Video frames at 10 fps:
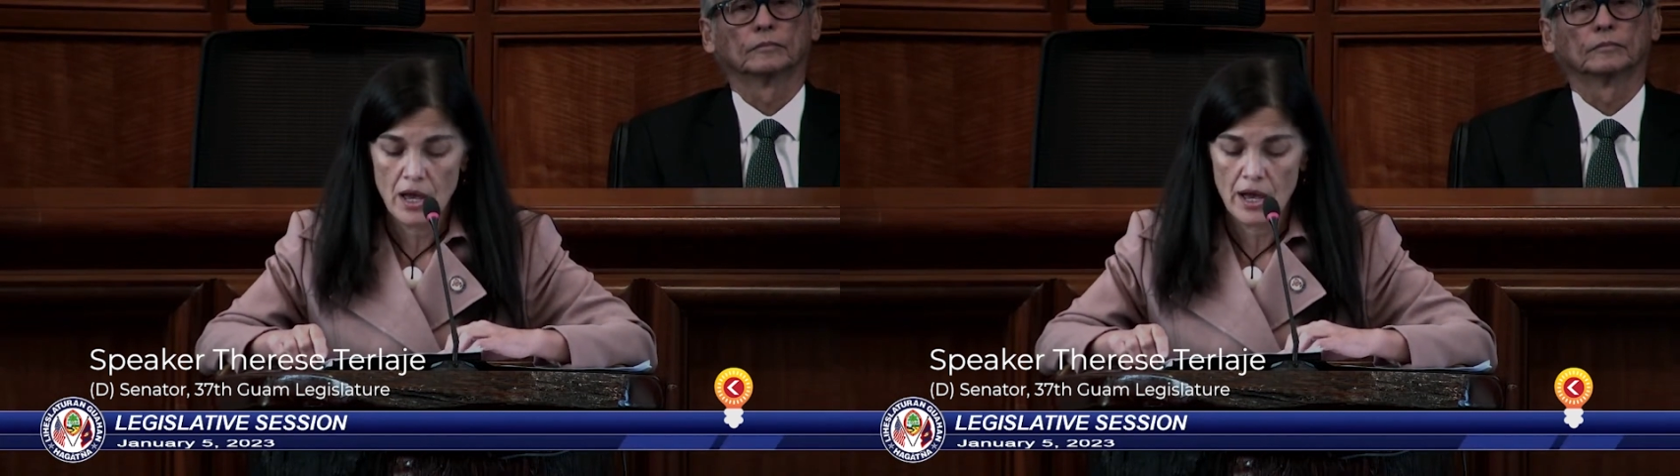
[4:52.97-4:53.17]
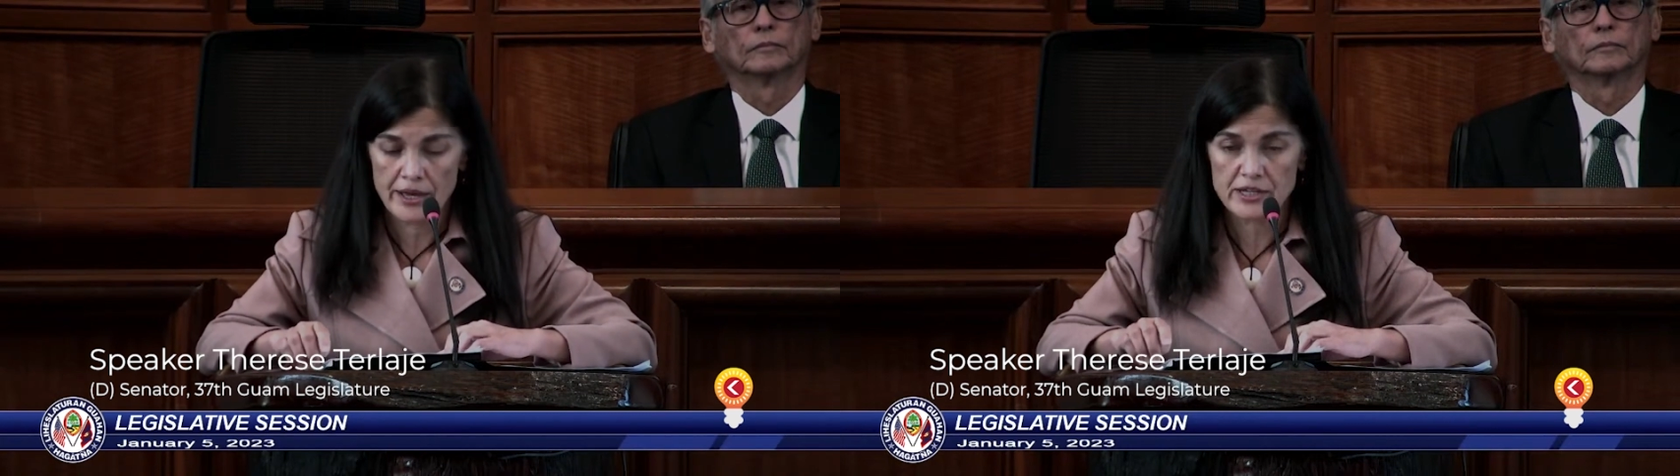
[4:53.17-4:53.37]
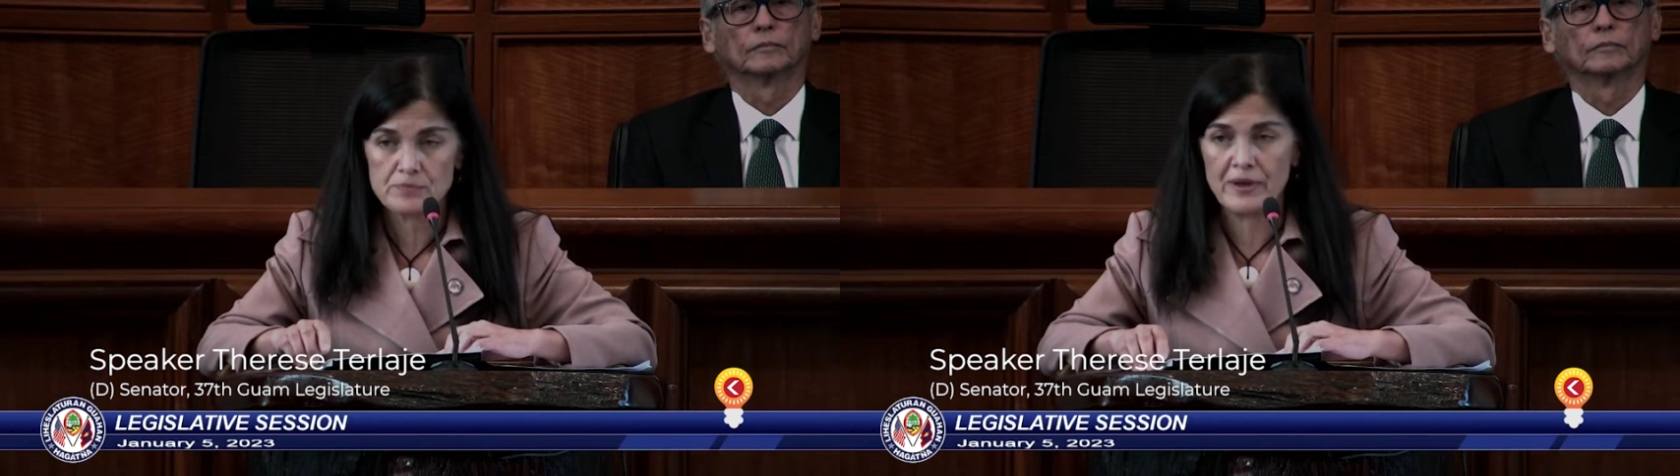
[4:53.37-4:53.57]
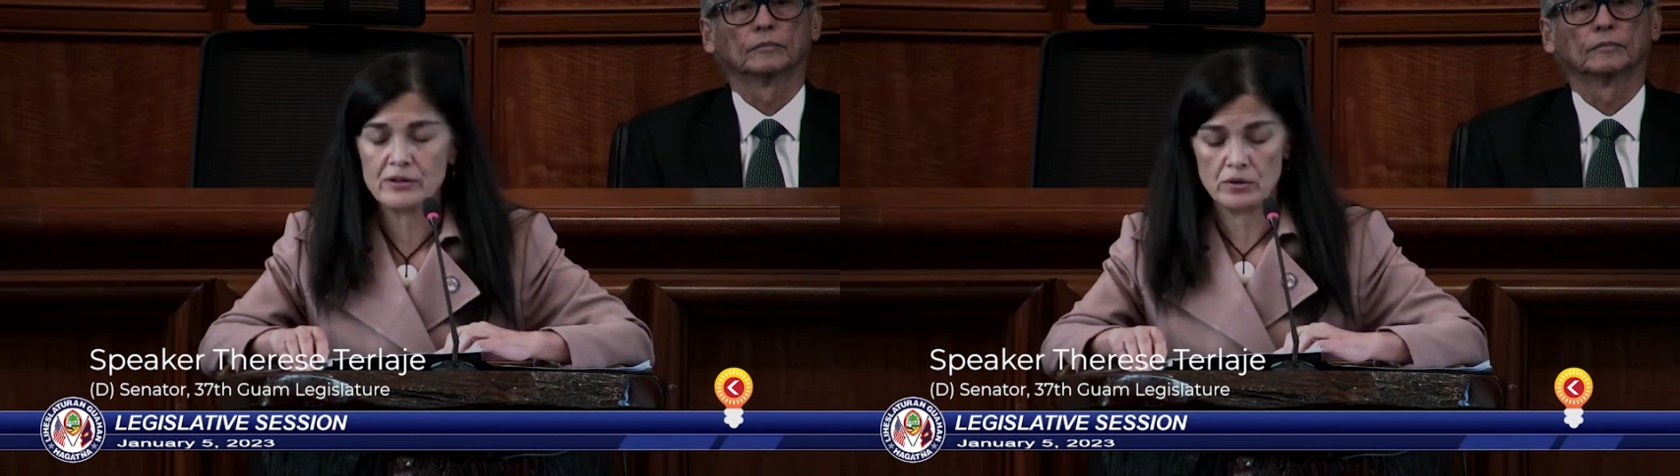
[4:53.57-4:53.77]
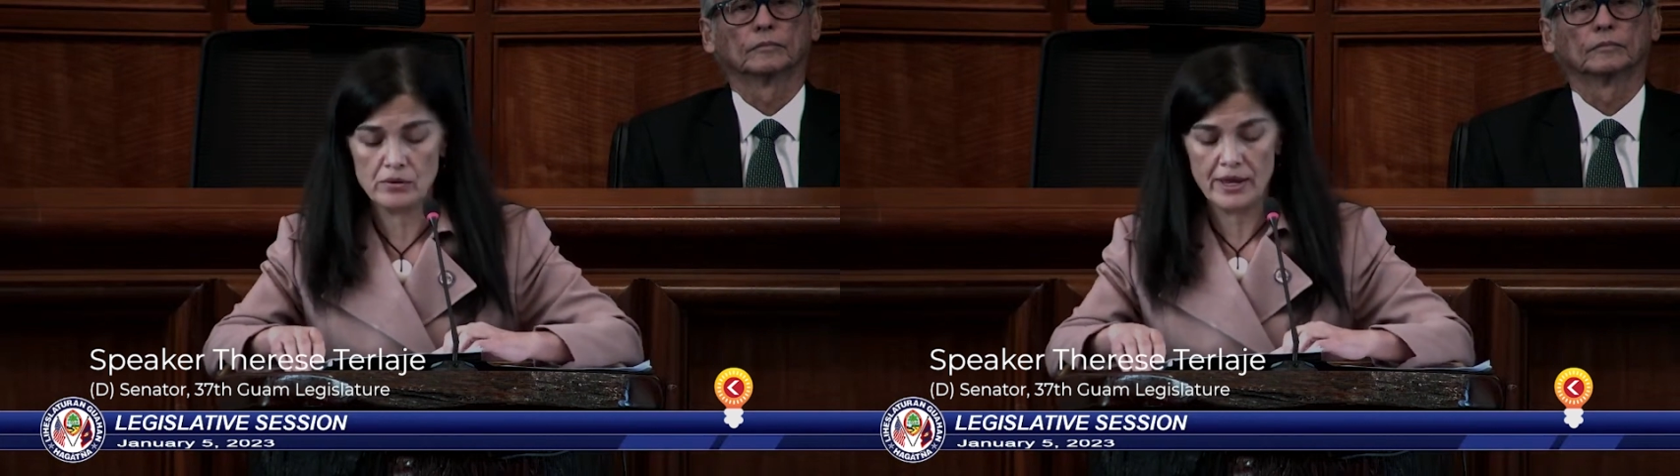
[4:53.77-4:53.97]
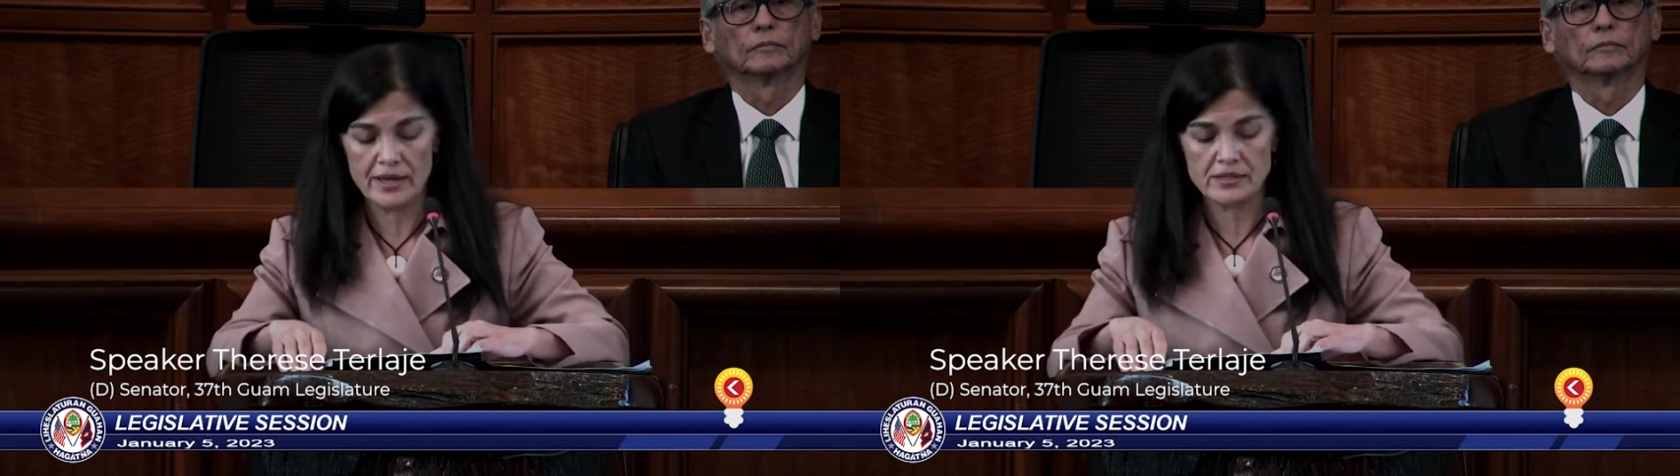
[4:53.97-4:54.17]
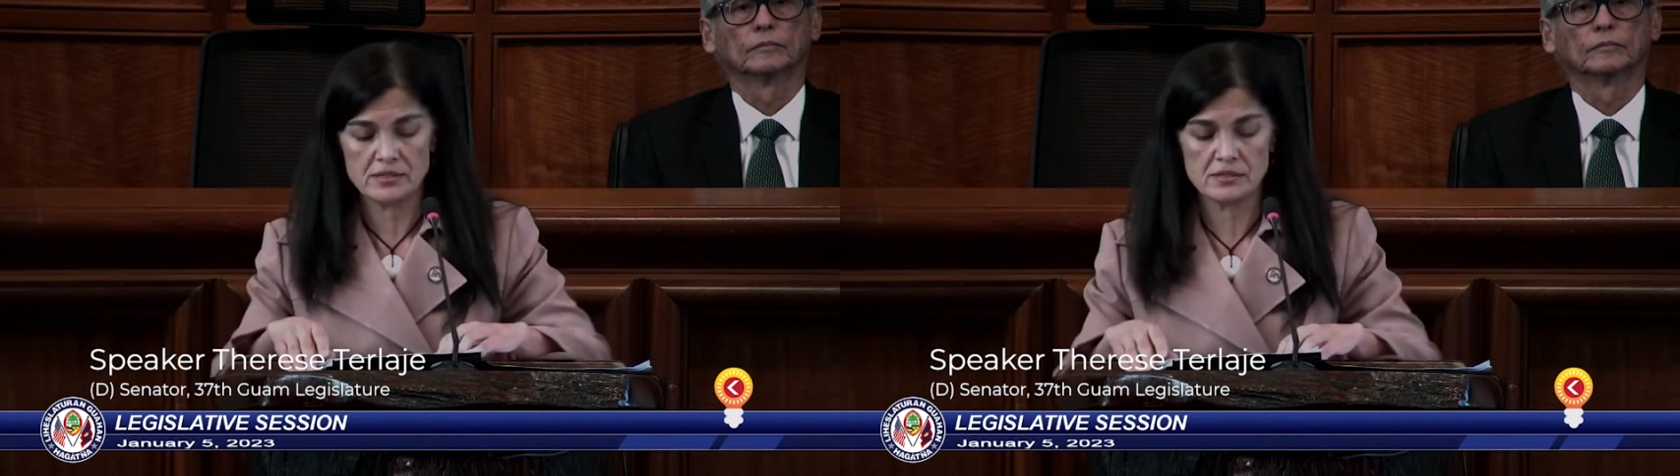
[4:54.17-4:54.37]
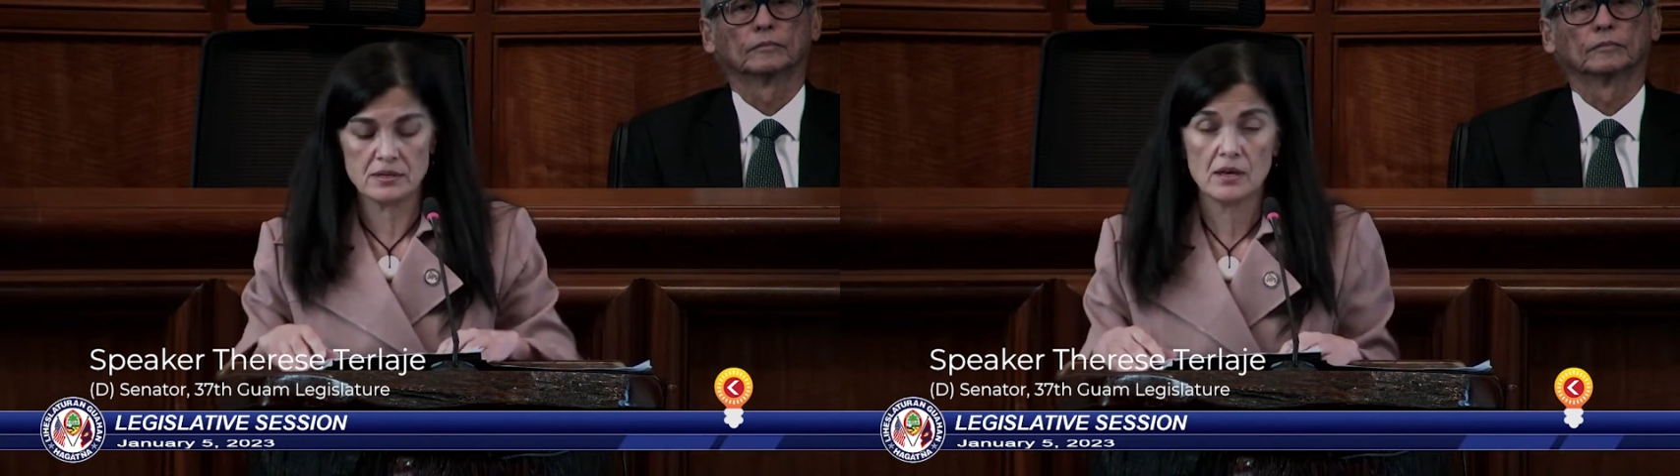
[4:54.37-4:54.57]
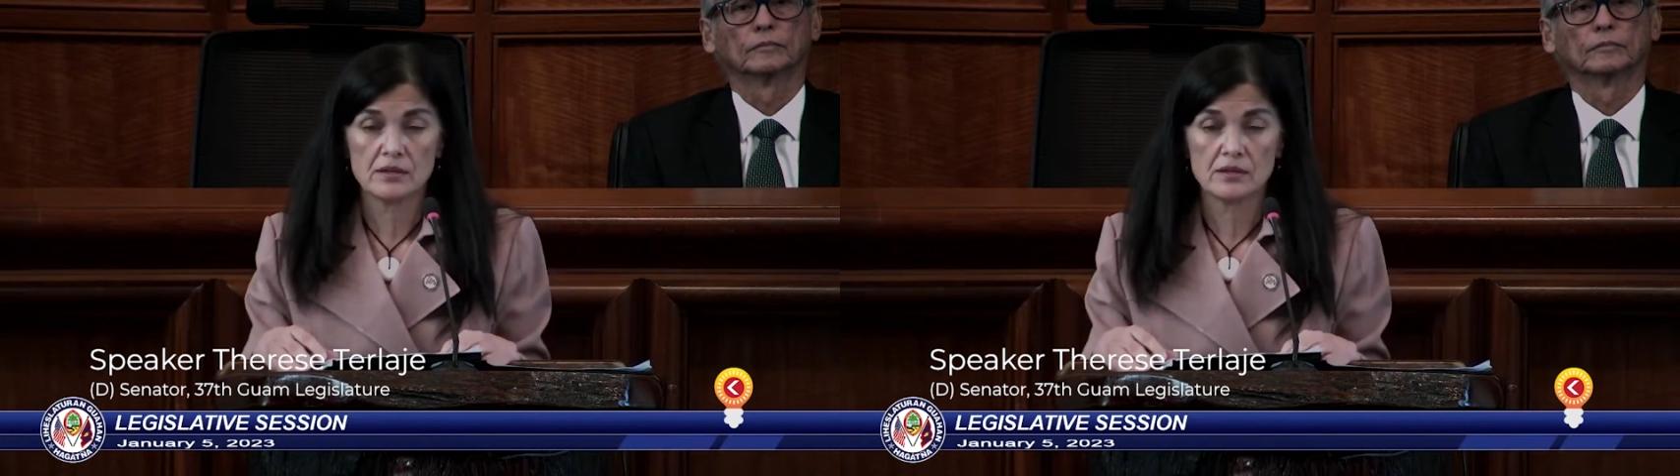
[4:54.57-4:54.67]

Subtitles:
I expect no less